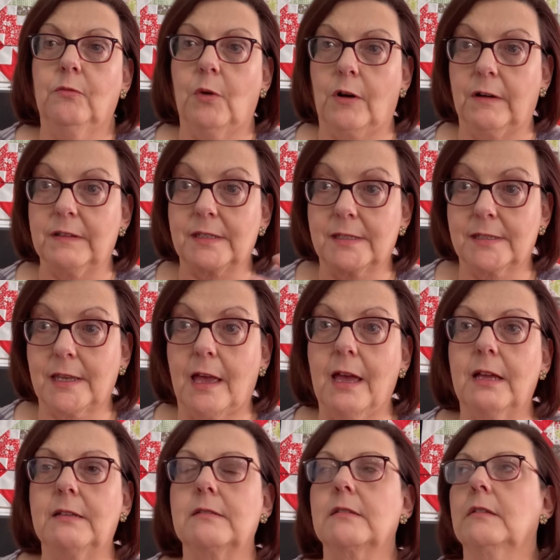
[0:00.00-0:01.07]
it's
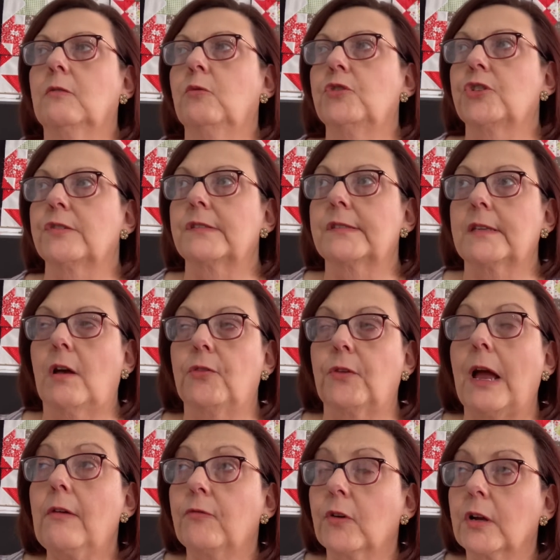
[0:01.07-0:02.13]
set, which is South
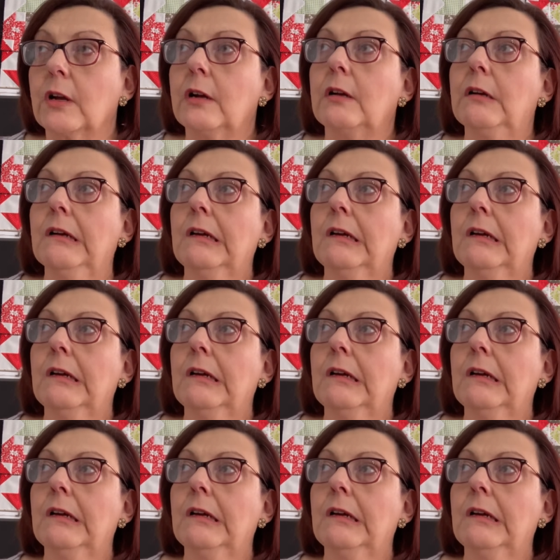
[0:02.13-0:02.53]
Africa.